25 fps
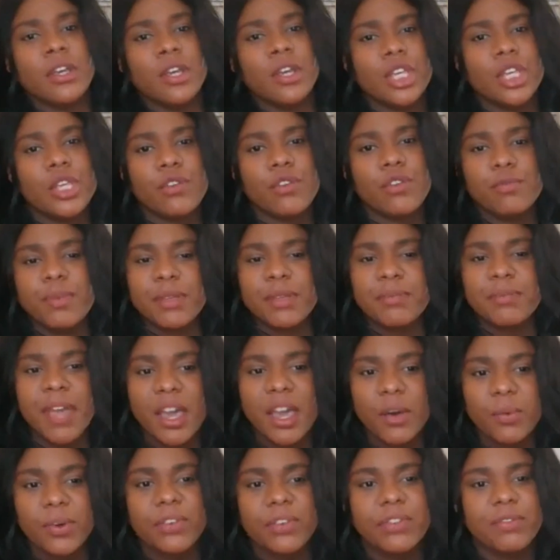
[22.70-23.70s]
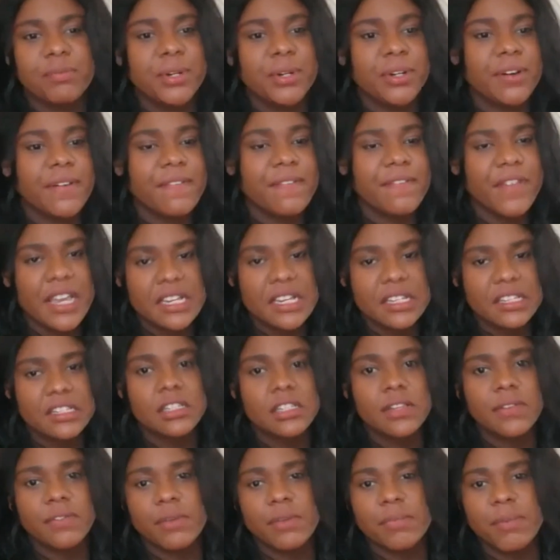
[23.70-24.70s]
You would be met with familiar faces
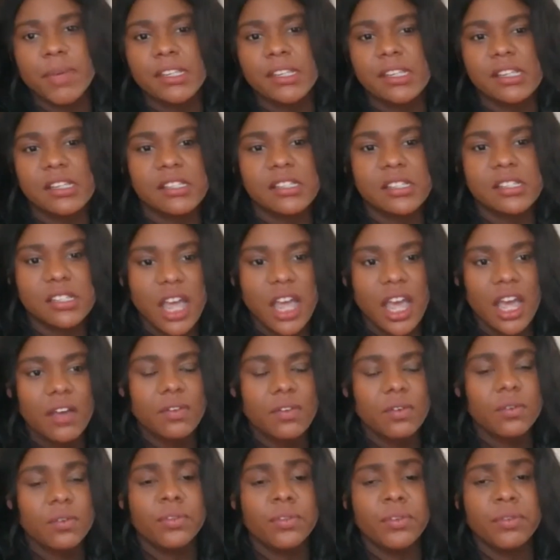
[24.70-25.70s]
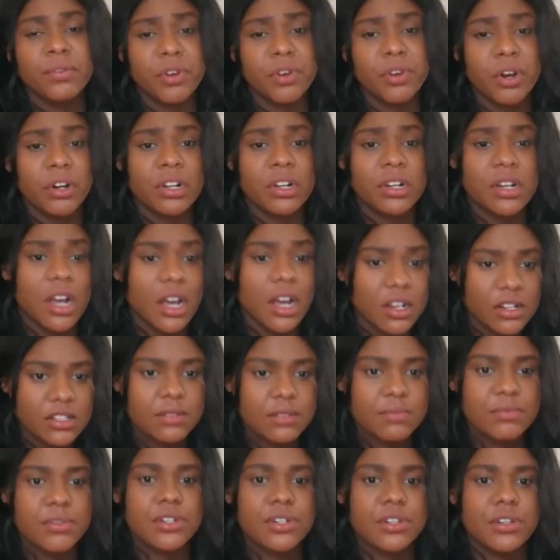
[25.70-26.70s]
of MSS staff who you've grown
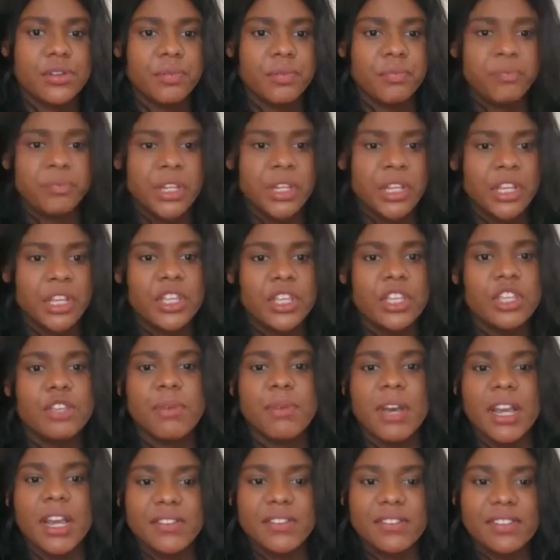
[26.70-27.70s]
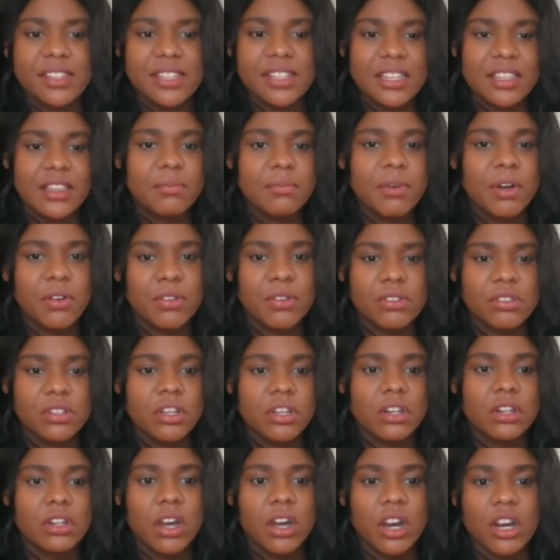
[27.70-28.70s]
accustomed to. You might have seen them hosting
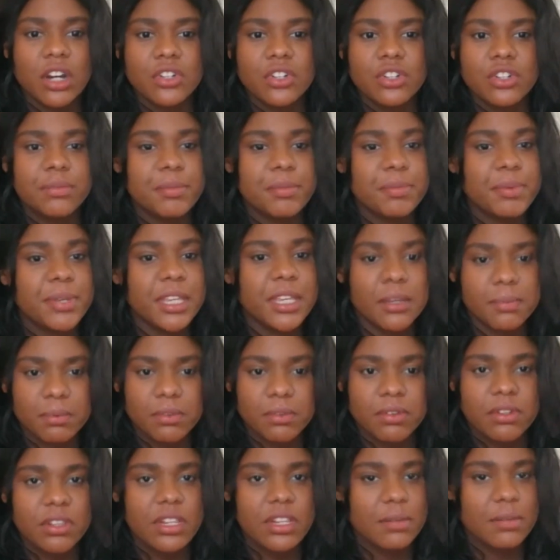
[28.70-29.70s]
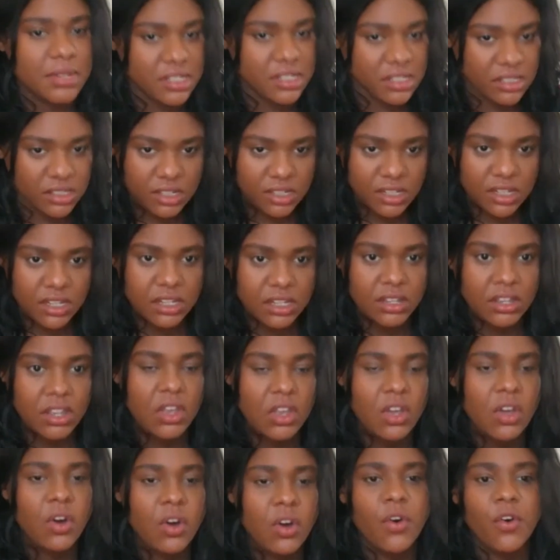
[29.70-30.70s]
a large group of people in the MSC,
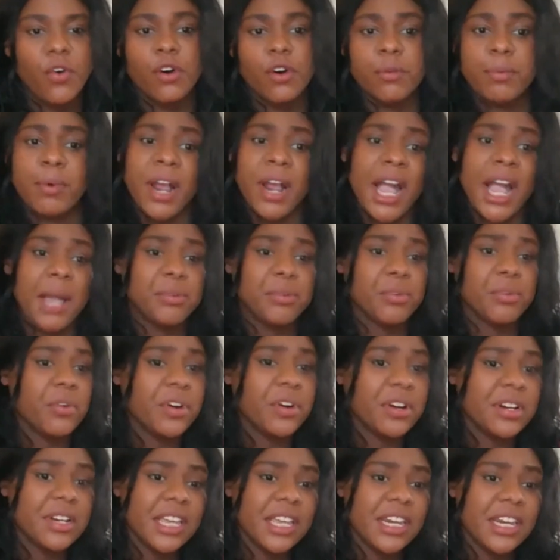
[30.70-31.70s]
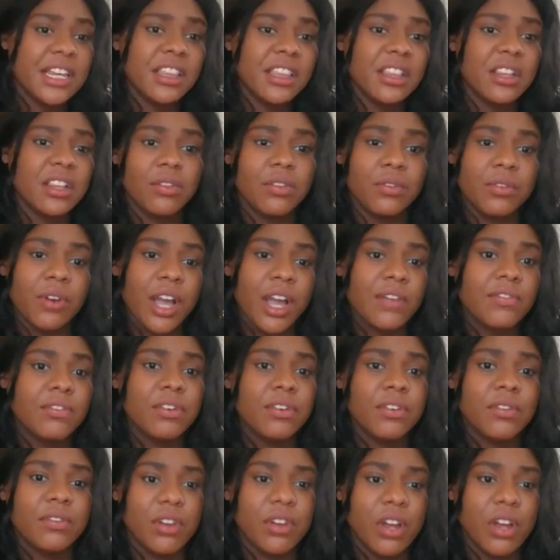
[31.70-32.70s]
or perhaps coordinating the
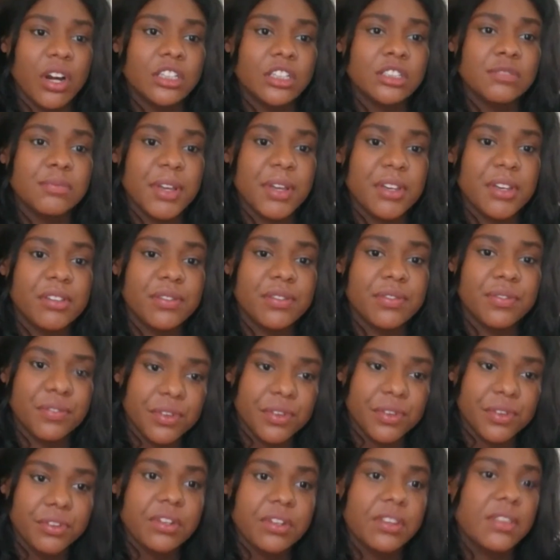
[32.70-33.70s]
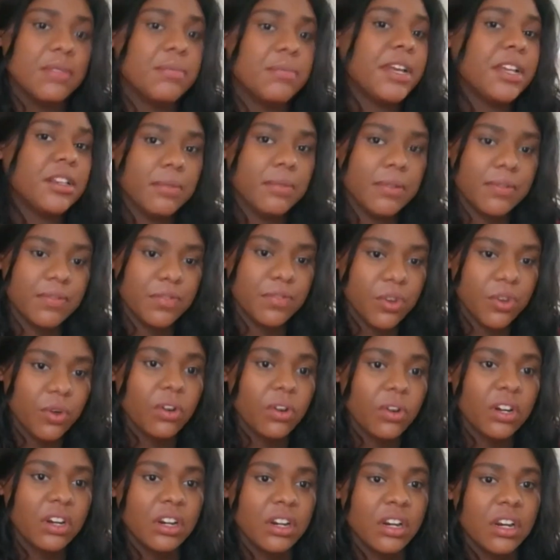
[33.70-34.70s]
arrival of large amounts of food to the basement
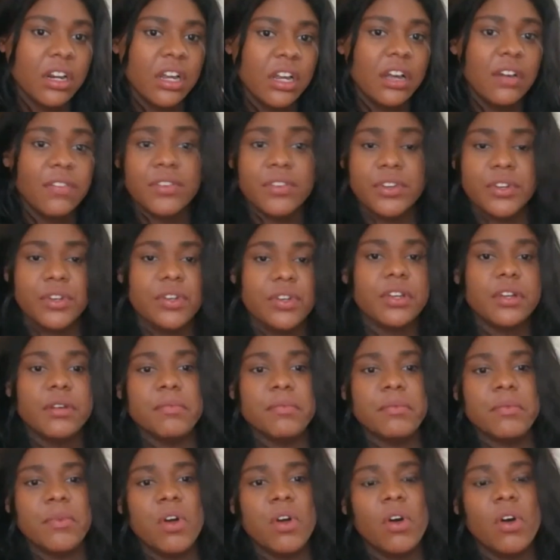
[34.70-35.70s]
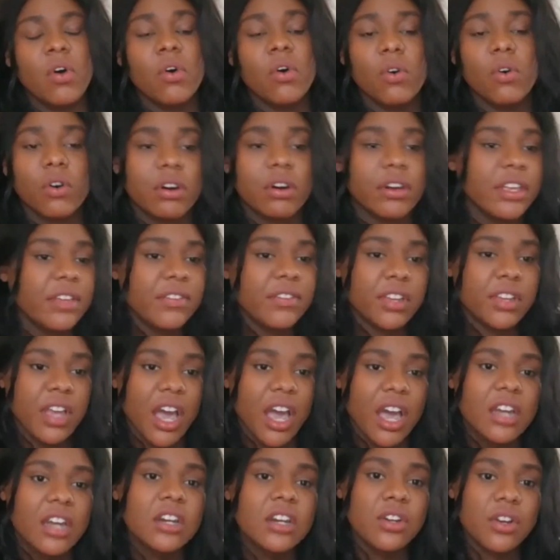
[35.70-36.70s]
floor of Newcomb, or even
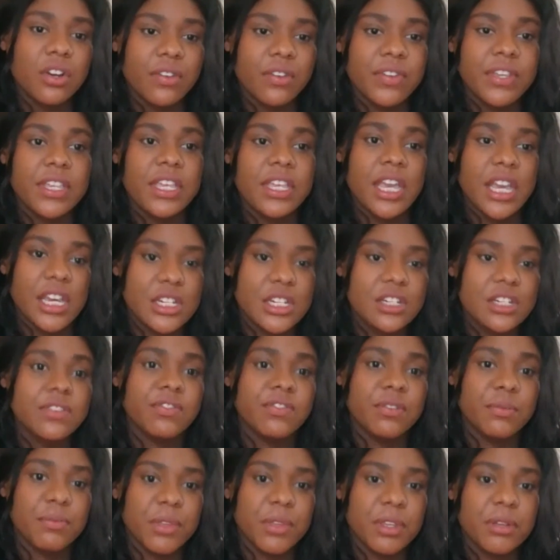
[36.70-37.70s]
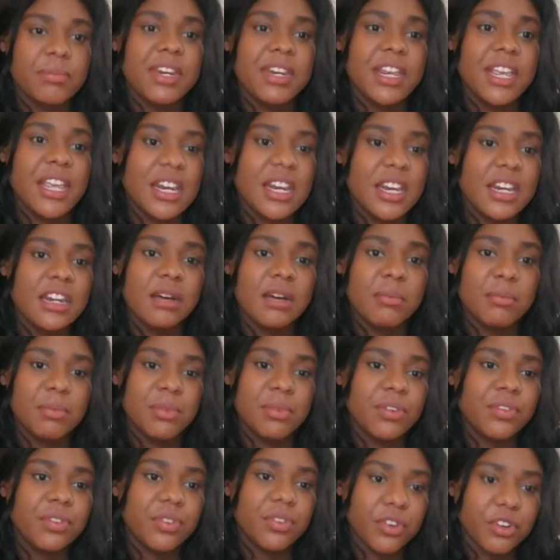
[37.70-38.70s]
gotten a notification from them in any
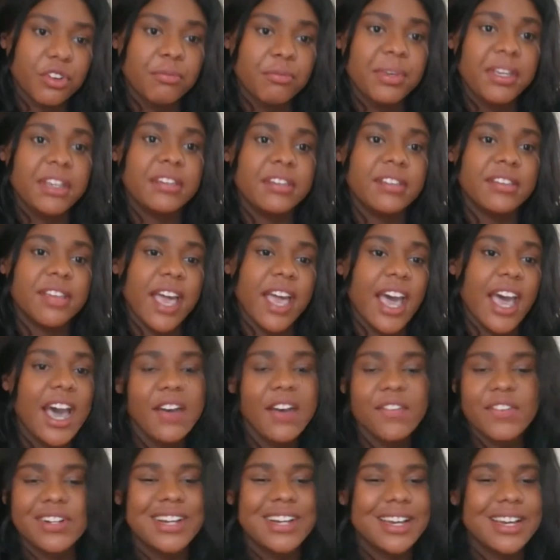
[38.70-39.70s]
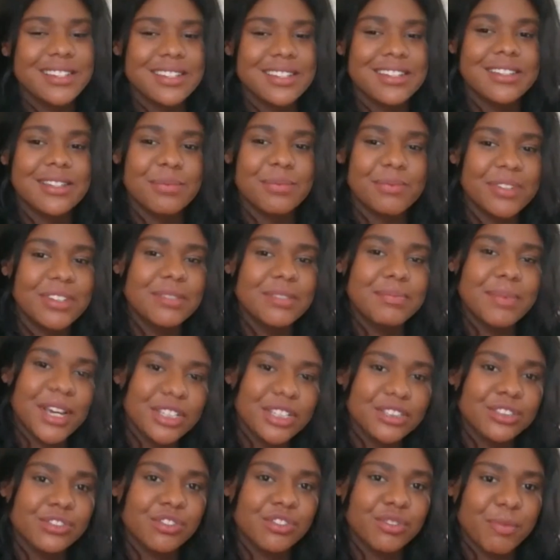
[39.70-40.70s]
number of group meets advertising something
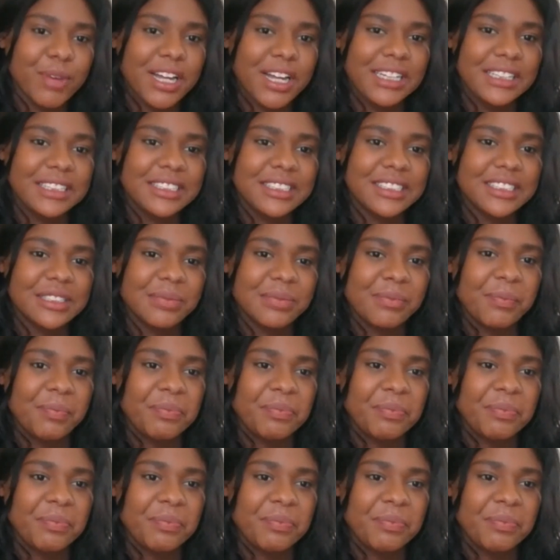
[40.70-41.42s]
special from us.